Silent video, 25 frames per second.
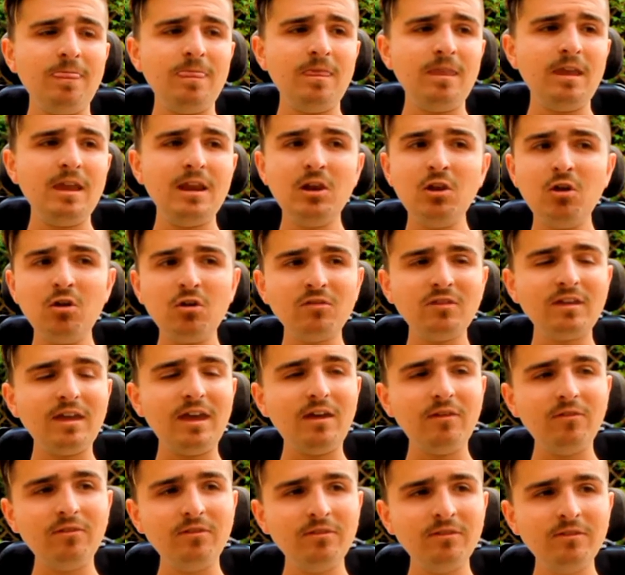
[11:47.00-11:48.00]
In
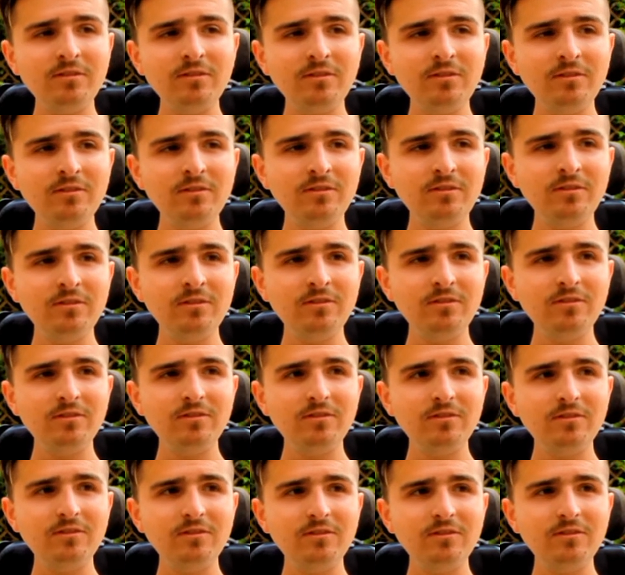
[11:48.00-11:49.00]
lockdown,
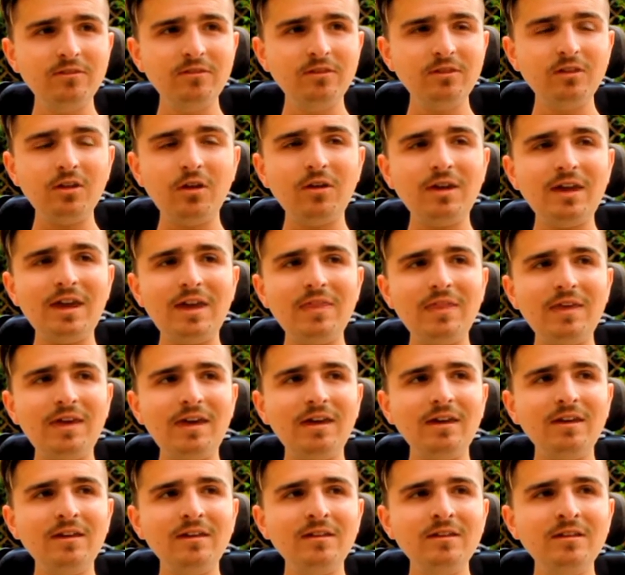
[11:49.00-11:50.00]
you don't get
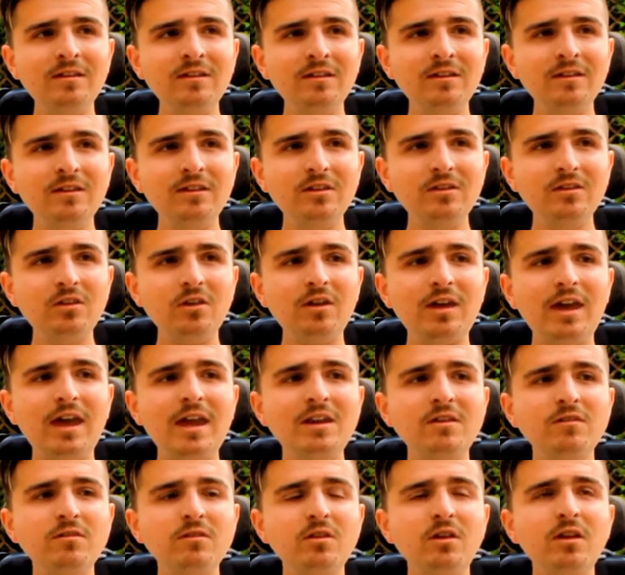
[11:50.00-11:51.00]
that. You don't get
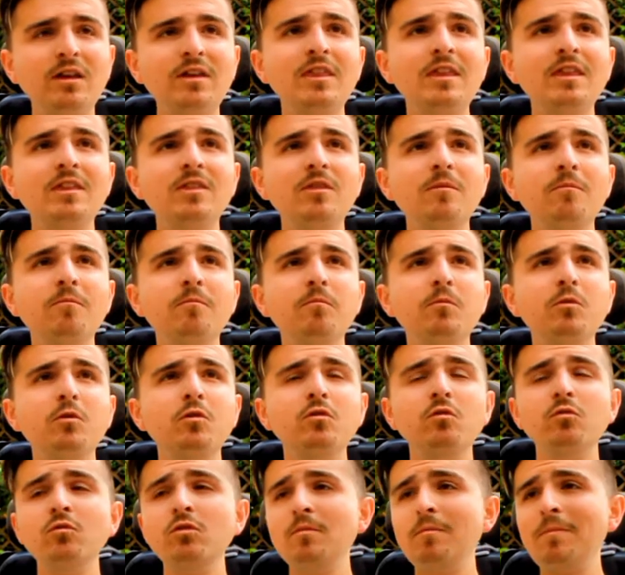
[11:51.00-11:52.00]
any, you don't get the, good
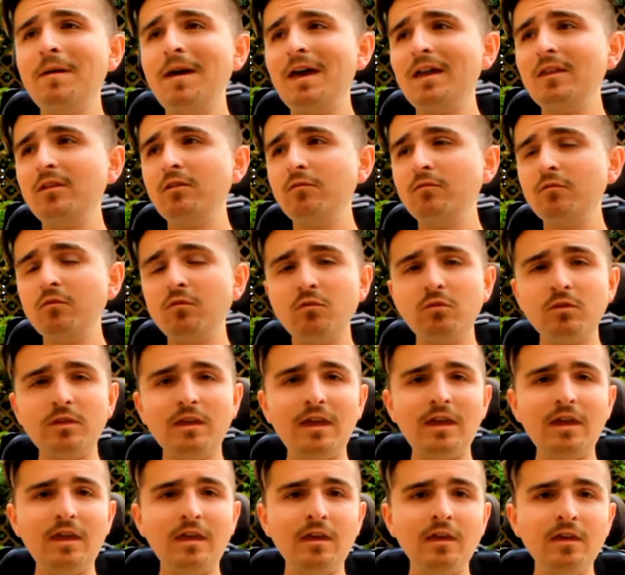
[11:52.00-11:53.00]
or the bad of your
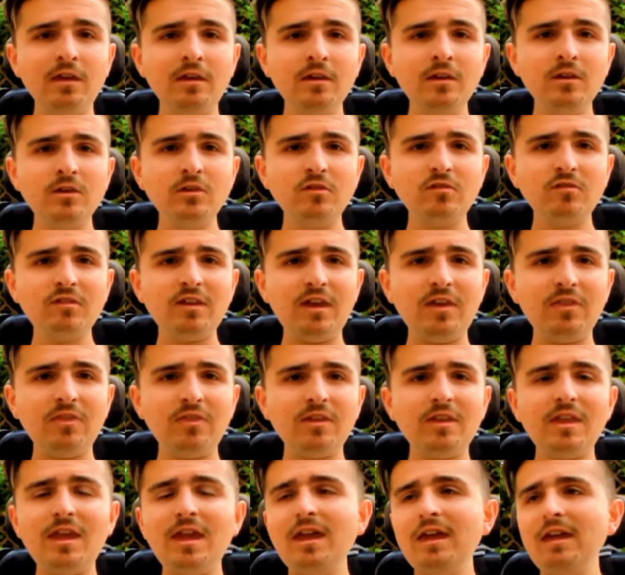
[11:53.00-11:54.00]
day. Just get the
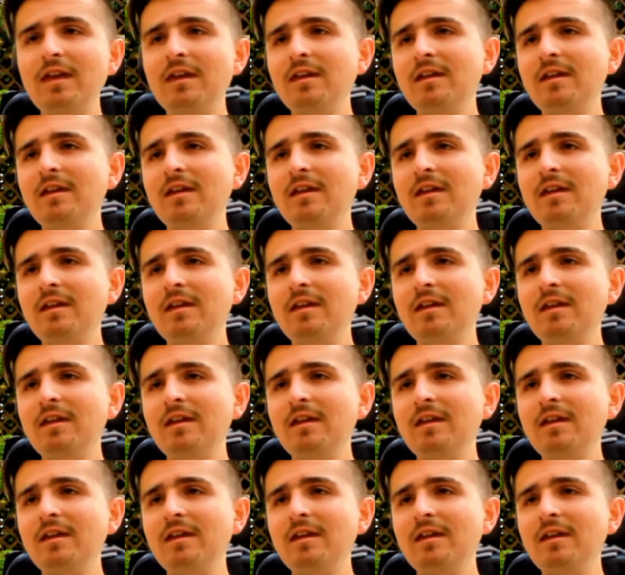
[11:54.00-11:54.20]
day.